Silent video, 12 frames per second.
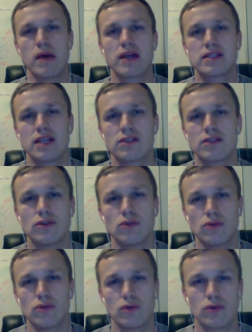makes sense
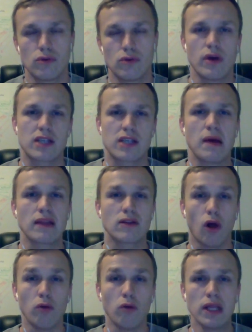to expand
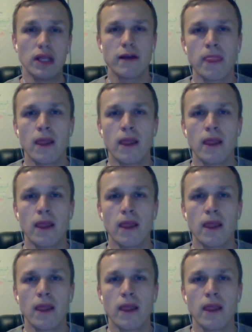globally.